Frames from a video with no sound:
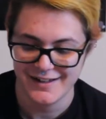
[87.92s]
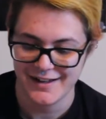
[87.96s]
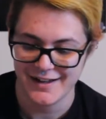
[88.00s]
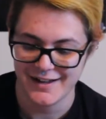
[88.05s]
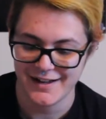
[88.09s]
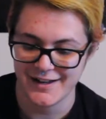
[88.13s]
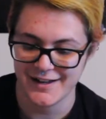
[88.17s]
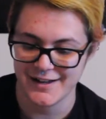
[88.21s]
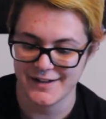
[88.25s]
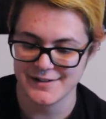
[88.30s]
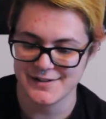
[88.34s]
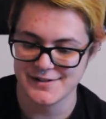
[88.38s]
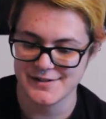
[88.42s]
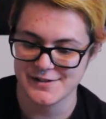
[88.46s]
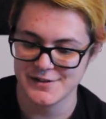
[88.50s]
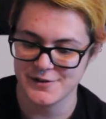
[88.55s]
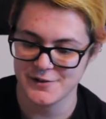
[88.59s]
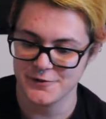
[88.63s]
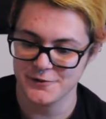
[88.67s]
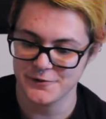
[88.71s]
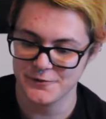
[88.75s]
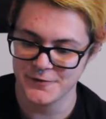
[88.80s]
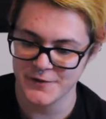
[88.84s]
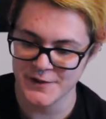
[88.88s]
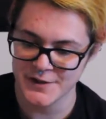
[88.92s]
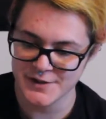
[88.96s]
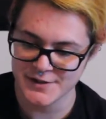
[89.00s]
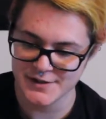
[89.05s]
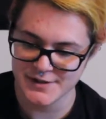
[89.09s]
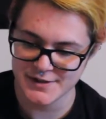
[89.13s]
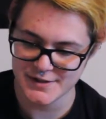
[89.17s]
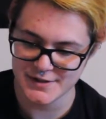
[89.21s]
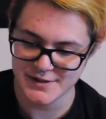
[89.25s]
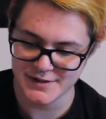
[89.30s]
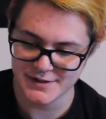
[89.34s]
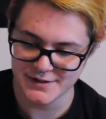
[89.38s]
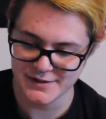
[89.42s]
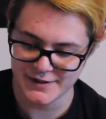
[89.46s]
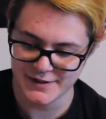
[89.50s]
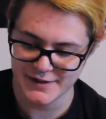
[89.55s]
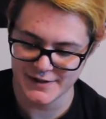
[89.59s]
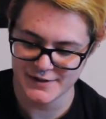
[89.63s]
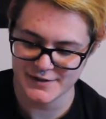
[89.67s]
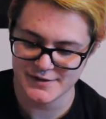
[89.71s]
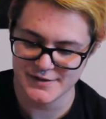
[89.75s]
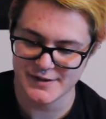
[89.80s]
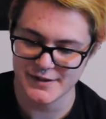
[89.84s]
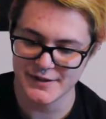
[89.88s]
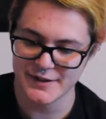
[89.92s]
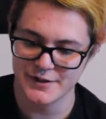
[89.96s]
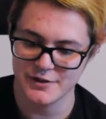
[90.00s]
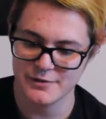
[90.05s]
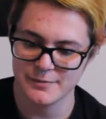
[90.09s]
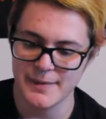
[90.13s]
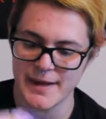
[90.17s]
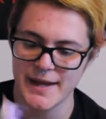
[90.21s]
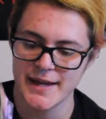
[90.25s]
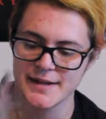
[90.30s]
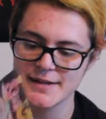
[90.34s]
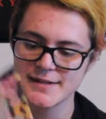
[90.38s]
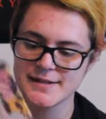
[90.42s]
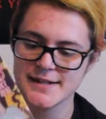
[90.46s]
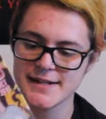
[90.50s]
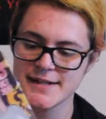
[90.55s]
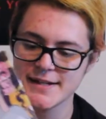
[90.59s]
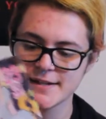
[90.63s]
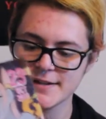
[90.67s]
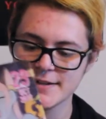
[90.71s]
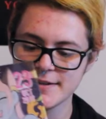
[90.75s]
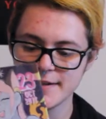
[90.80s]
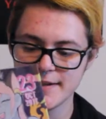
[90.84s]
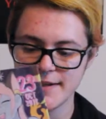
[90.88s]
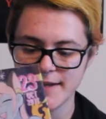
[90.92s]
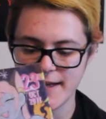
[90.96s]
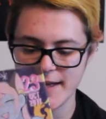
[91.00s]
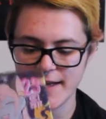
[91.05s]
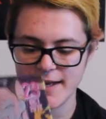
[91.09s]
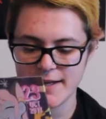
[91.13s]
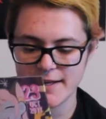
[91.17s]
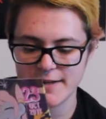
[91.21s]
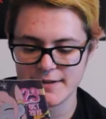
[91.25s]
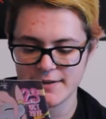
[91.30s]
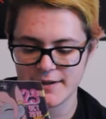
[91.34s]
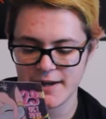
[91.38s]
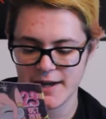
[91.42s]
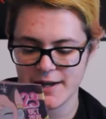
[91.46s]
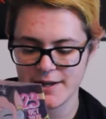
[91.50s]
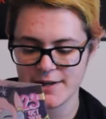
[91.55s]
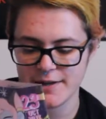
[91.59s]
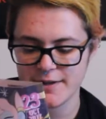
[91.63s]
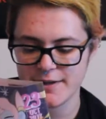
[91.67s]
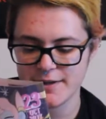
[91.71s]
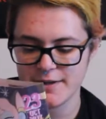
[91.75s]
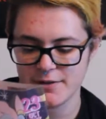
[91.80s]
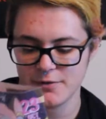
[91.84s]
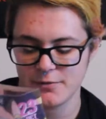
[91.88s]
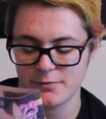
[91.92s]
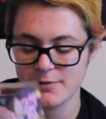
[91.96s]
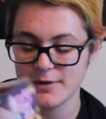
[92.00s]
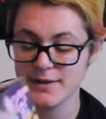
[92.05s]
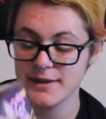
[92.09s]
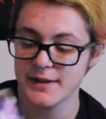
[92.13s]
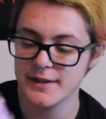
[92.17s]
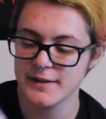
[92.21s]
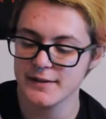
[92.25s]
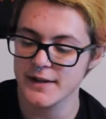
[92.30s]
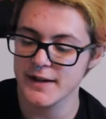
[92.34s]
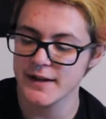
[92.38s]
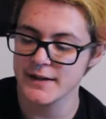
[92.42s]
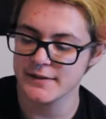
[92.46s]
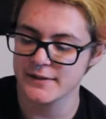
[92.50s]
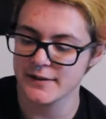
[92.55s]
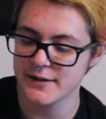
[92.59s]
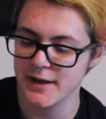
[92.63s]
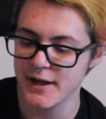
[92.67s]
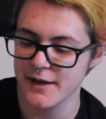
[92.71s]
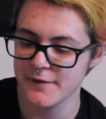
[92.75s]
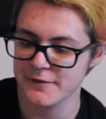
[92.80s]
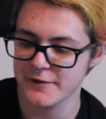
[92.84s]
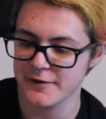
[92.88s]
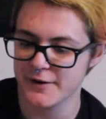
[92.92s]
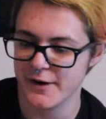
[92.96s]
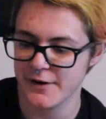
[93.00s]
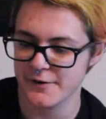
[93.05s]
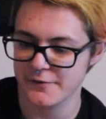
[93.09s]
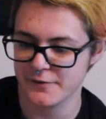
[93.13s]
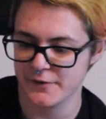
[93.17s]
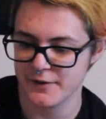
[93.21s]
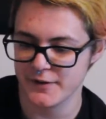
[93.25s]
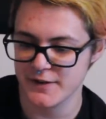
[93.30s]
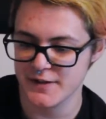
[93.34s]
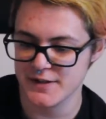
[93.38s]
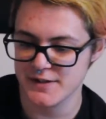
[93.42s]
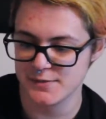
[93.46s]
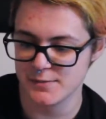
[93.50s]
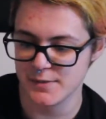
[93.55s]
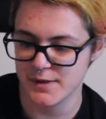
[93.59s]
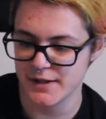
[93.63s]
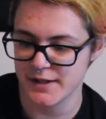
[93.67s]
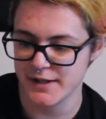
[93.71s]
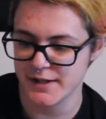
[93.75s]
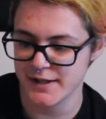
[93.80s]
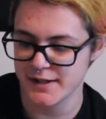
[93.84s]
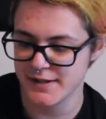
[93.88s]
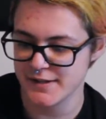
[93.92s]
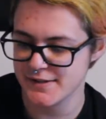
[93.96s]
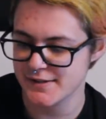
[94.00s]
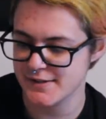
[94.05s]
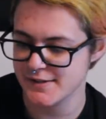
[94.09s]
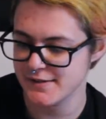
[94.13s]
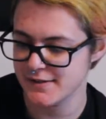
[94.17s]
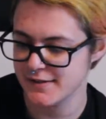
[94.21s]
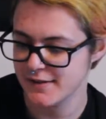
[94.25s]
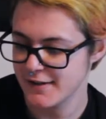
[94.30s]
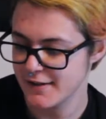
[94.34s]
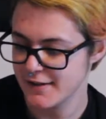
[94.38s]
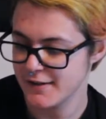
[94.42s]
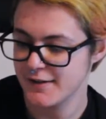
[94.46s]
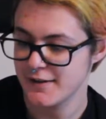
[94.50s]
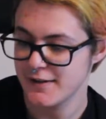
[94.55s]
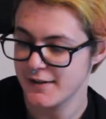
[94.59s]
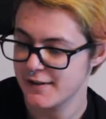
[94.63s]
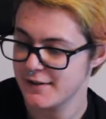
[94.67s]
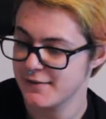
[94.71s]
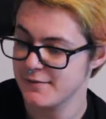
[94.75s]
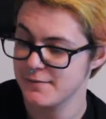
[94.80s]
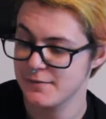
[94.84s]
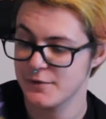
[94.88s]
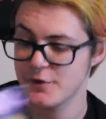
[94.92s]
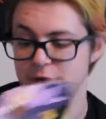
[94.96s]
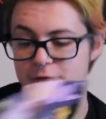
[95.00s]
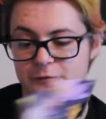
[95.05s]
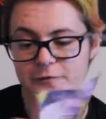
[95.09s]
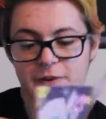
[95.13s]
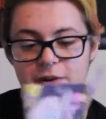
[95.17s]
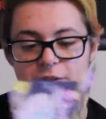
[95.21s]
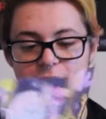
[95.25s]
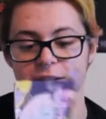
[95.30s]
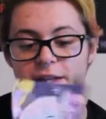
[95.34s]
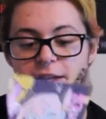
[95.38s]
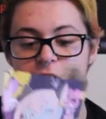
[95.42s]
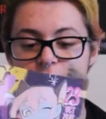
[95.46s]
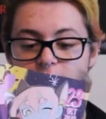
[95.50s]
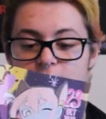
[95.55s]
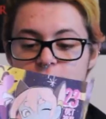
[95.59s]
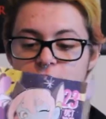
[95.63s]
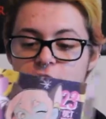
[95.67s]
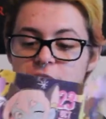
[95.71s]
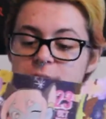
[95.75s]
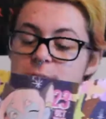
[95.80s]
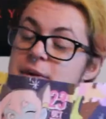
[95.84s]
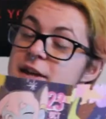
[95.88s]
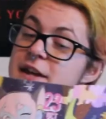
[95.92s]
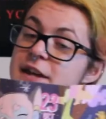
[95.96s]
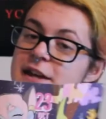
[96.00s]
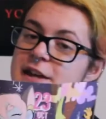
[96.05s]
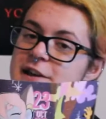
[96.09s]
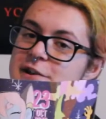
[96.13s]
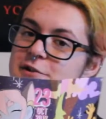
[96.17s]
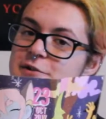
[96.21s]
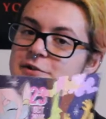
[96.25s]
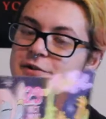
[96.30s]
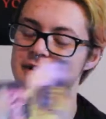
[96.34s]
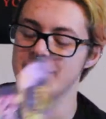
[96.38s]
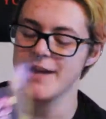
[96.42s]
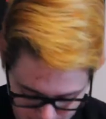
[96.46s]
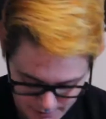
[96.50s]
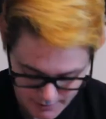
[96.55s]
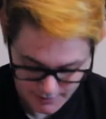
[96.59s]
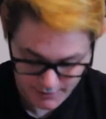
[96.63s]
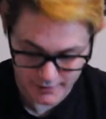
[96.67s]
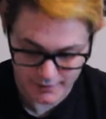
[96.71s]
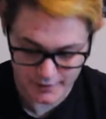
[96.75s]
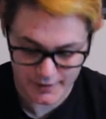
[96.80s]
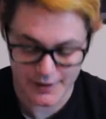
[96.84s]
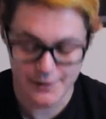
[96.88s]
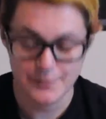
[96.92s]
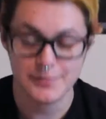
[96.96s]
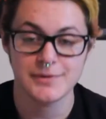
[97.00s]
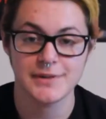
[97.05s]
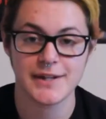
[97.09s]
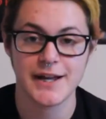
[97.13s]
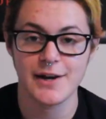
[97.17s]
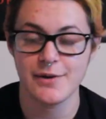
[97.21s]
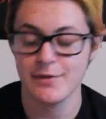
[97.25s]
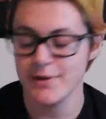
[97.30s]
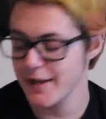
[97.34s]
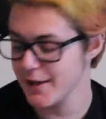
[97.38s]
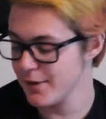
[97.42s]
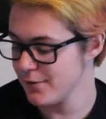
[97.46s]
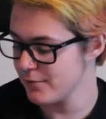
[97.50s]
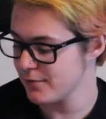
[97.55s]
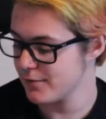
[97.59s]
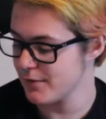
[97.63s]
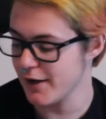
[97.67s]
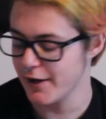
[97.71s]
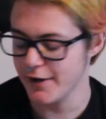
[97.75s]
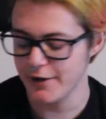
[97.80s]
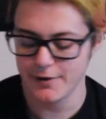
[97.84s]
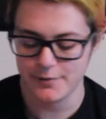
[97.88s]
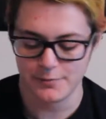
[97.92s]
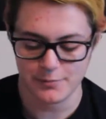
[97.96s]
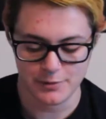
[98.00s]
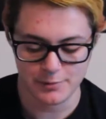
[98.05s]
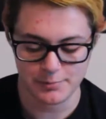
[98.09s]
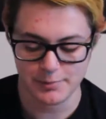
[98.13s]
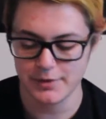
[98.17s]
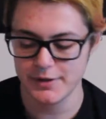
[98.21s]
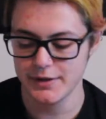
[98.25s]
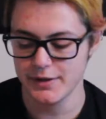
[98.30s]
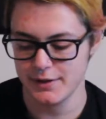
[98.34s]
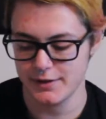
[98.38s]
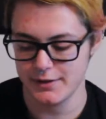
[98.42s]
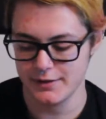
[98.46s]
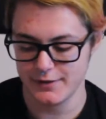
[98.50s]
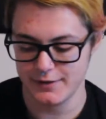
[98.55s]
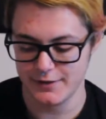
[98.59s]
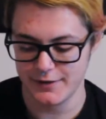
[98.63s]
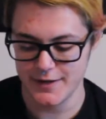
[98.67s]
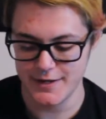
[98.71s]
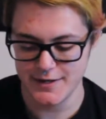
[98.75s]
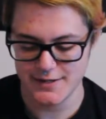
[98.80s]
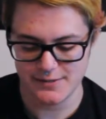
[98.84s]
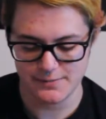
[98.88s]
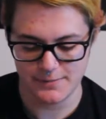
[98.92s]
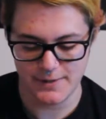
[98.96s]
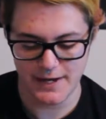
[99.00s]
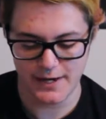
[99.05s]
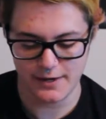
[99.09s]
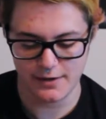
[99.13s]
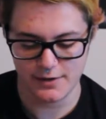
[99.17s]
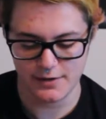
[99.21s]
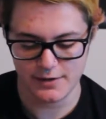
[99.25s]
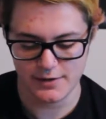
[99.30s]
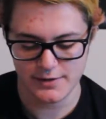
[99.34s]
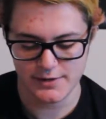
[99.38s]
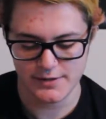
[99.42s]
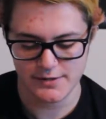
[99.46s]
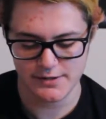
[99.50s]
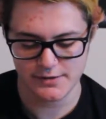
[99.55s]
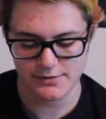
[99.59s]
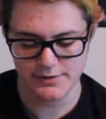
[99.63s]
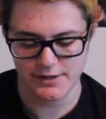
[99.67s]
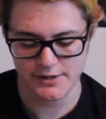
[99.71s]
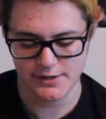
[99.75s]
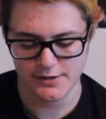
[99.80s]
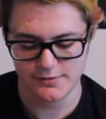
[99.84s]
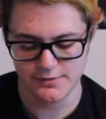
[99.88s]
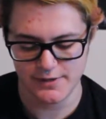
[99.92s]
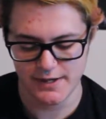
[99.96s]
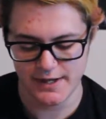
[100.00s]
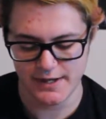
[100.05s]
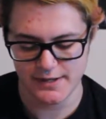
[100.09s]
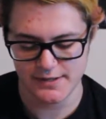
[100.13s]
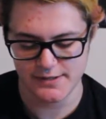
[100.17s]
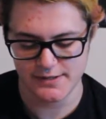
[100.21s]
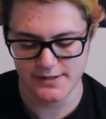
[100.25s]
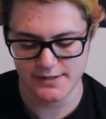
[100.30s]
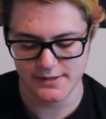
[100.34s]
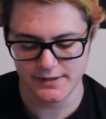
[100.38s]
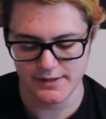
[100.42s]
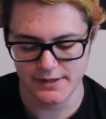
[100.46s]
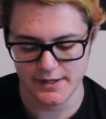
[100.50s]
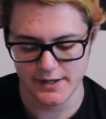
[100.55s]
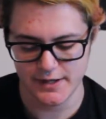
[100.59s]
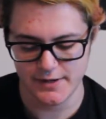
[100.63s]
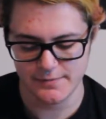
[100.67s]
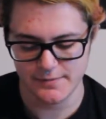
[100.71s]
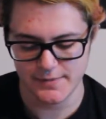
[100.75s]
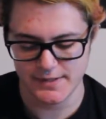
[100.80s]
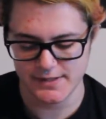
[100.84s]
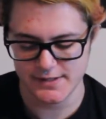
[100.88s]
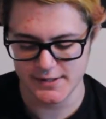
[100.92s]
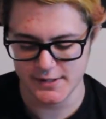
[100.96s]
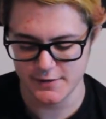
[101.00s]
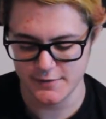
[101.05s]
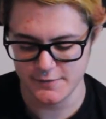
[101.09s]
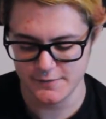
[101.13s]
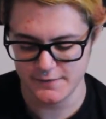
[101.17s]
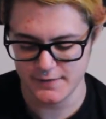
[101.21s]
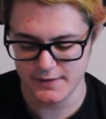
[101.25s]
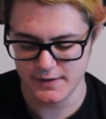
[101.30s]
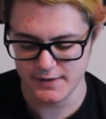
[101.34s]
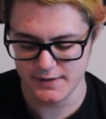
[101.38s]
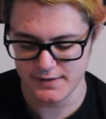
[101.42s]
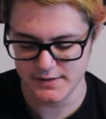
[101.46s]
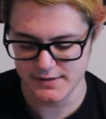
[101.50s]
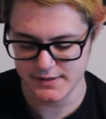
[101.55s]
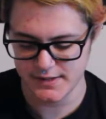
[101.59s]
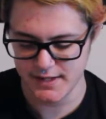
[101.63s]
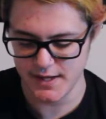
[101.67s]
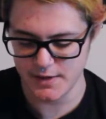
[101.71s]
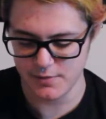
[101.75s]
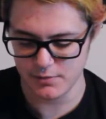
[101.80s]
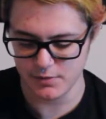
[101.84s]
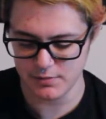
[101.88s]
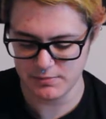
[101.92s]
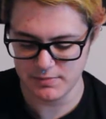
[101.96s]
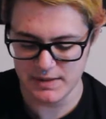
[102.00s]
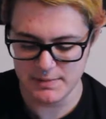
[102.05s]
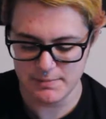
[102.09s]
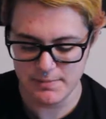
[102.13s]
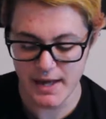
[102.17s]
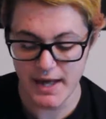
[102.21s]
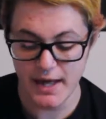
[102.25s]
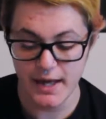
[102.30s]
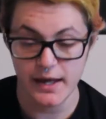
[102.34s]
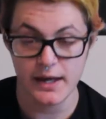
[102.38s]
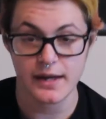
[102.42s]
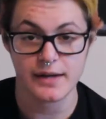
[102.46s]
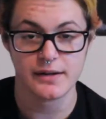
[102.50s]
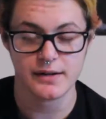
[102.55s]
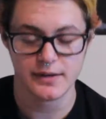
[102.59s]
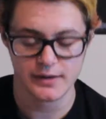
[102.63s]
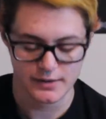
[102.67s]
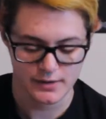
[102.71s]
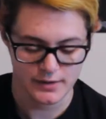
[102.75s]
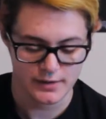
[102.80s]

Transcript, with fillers: Uh, so first, there's a little magazine, and I really like the cover art for this one. It's very creepy cute. Uh, I will now get, I will put this back on so I don't accidentally cut myself because that would be bad.